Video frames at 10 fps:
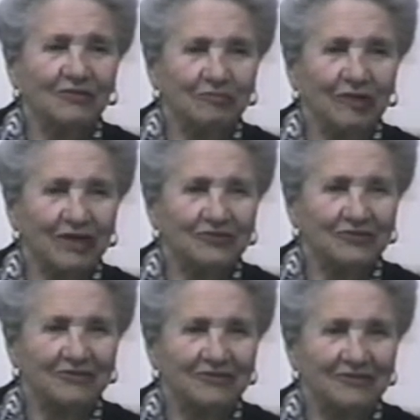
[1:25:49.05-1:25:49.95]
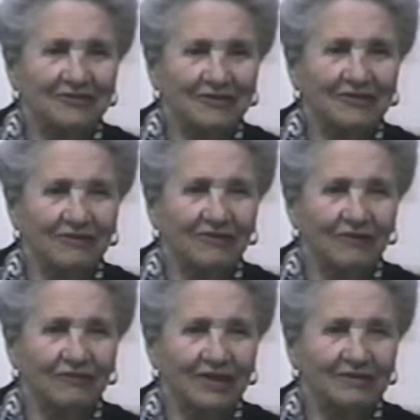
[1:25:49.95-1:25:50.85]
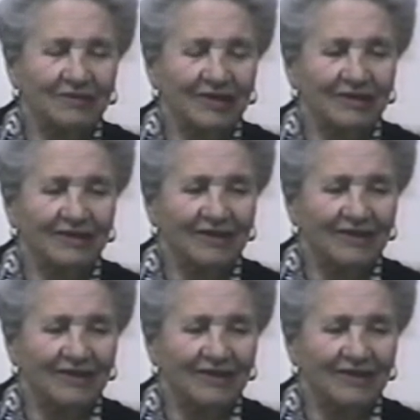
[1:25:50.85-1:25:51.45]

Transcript: a compassion uh, of that man.